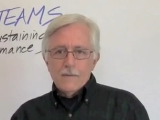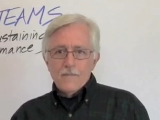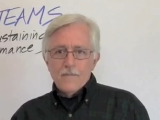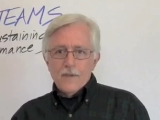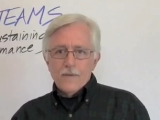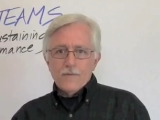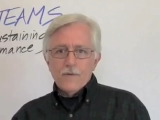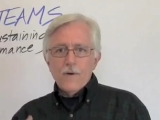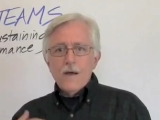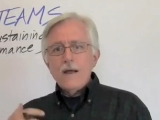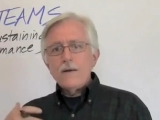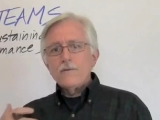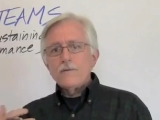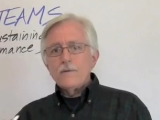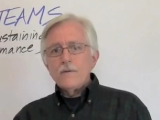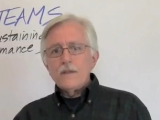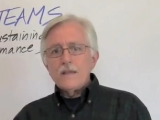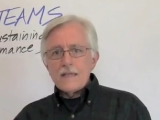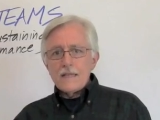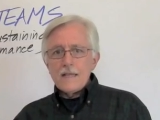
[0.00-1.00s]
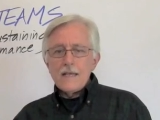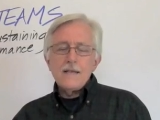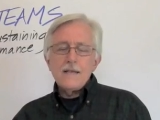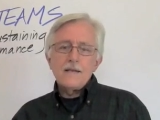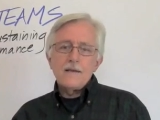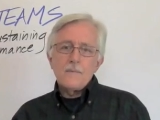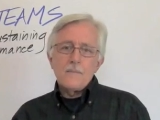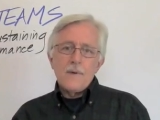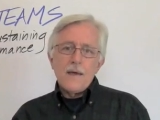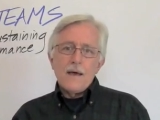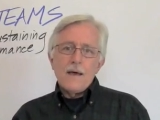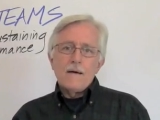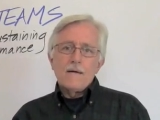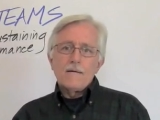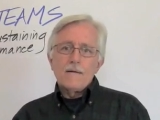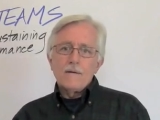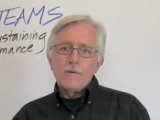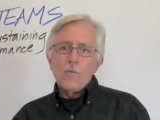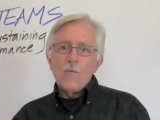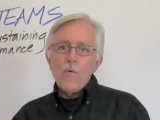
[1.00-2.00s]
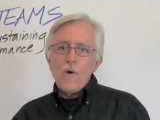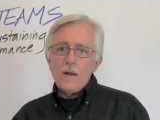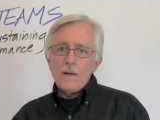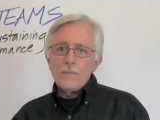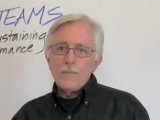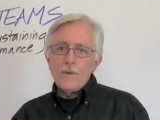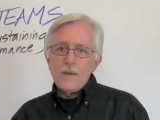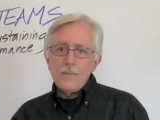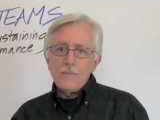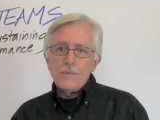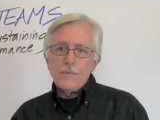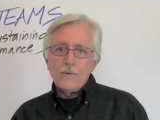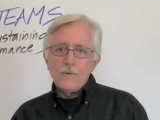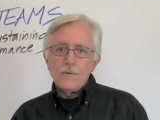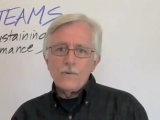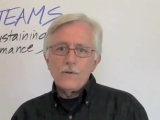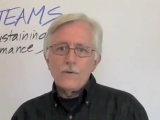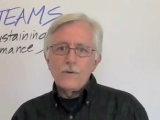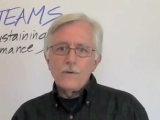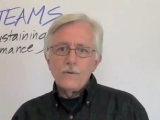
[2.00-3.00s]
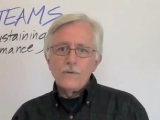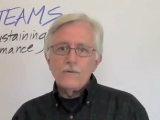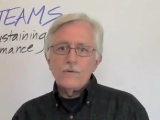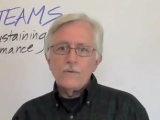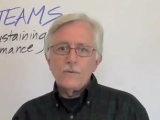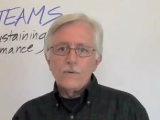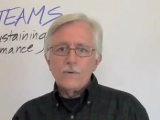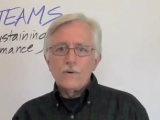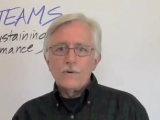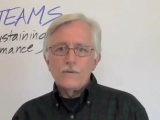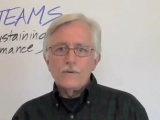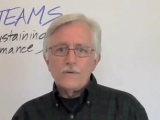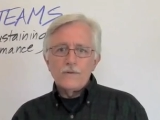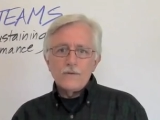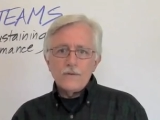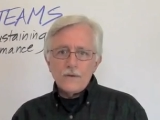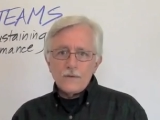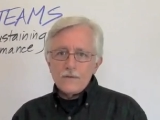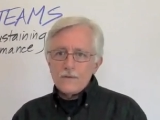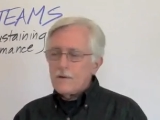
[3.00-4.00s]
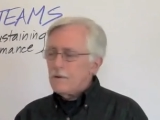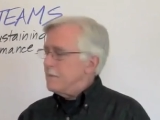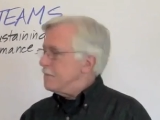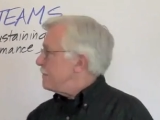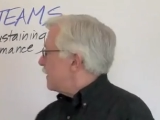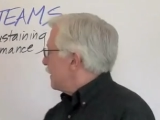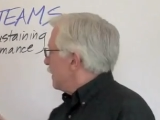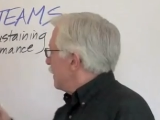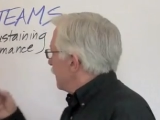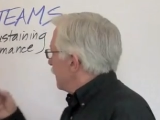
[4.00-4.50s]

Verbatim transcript: If you actually think about when people use the word system,